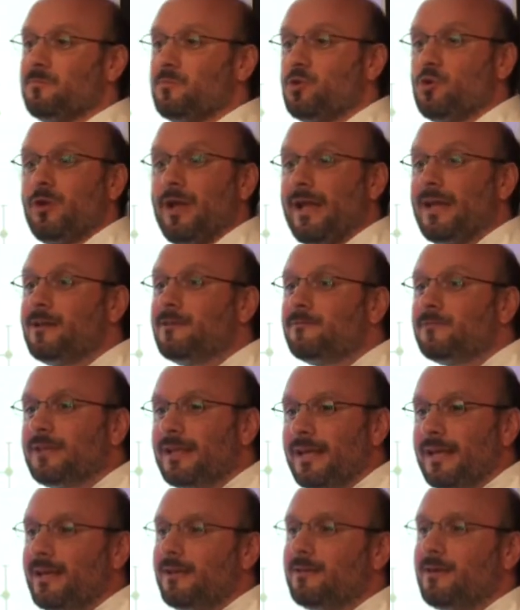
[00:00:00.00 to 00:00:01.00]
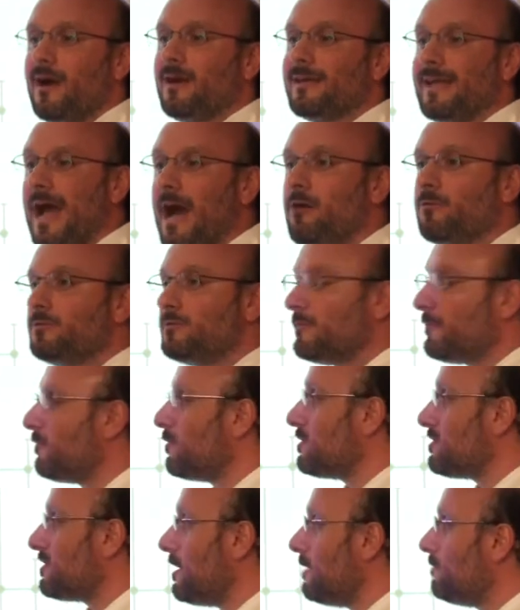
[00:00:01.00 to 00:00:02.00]
creatively account
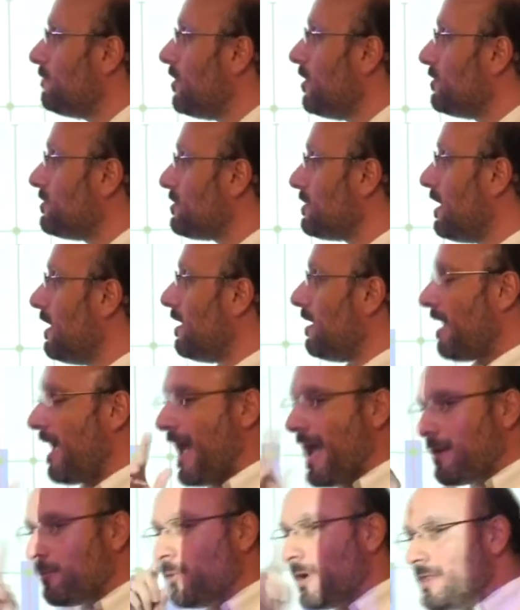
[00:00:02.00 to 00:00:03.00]
for some votes. And